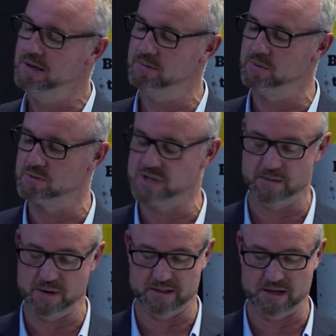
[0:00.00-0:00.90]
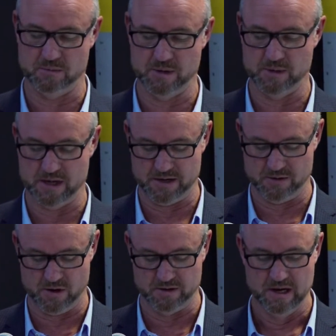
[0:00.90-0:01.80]
we'll chat about that a wee bit later
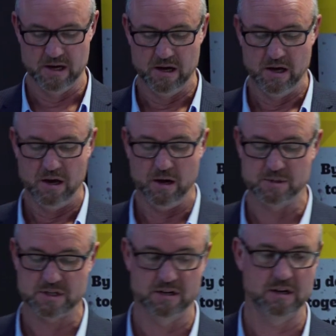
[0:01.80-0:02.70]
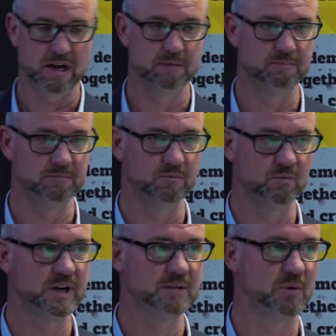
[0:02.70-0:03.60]
on. I'm just going to
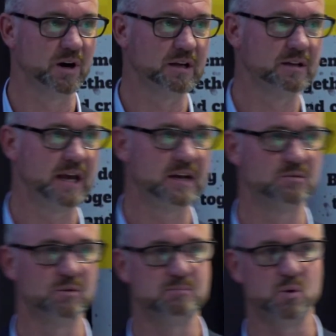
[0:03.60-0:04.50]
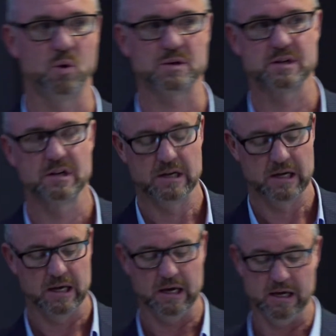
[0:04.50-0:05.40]
read my annual report
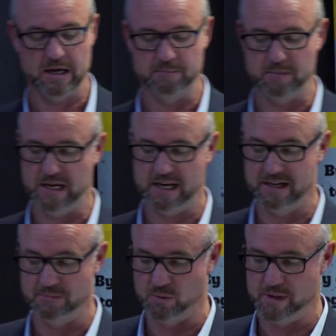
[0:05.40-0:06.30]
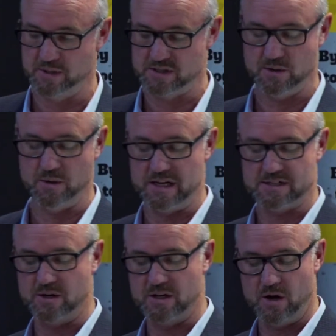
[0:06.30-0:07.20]
and ad-lib a wee bit to it as
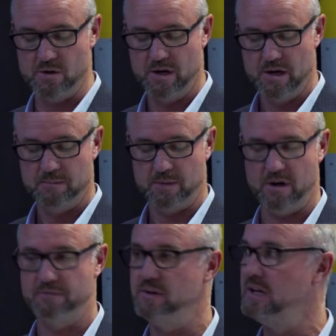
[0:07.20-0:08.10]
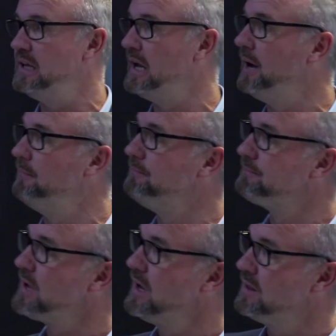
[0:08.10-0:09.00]
I go, but hopefully
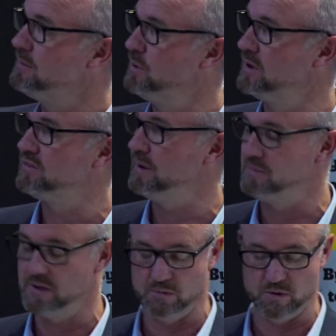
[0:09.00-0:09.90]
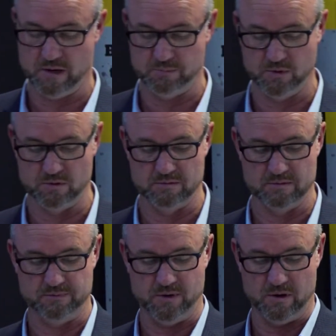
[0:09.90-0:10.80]
the bullets up there will help you
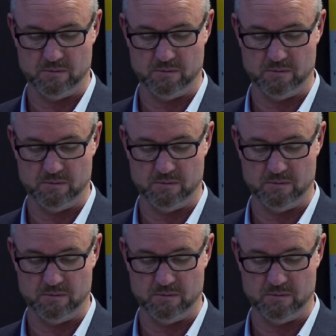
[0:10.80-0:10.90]
follow